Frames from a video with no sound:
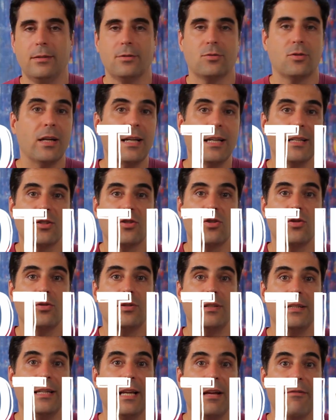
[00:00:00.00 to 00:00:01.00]
Try and
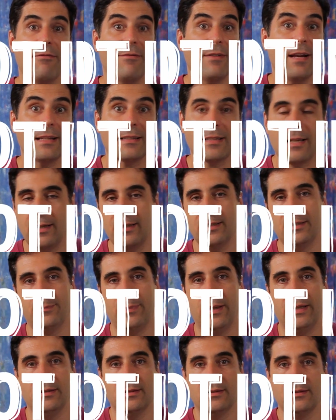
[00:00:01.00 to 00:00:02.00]
shoot in a flat color
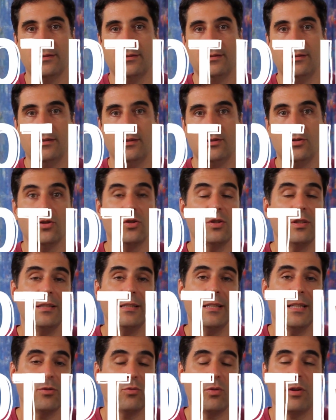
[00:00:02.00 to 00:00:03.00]
space.
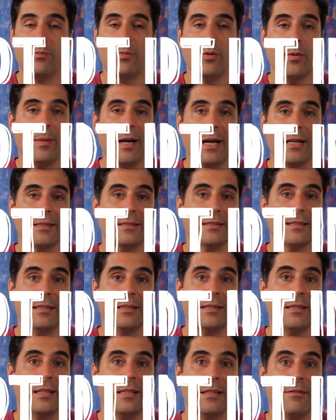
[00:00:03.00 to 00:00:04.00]
Using the 12 Pro Max
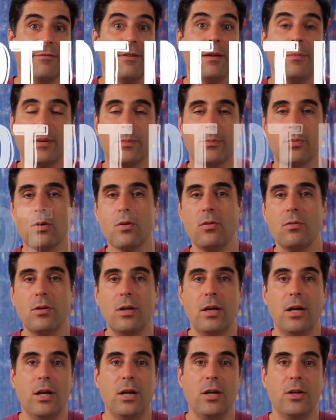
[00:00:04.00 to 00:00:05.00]
and Filmic Pro,
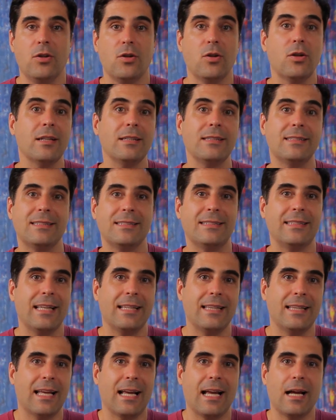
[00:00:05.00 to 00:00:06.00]
you can
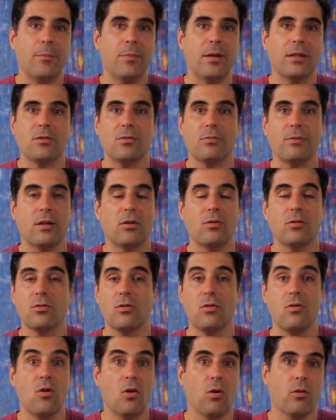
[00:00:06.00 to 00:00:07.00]
set the camera to record
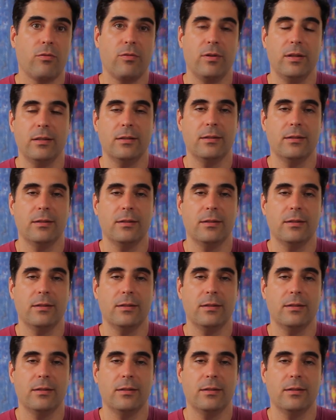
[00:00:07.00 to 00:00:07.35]
on log 3,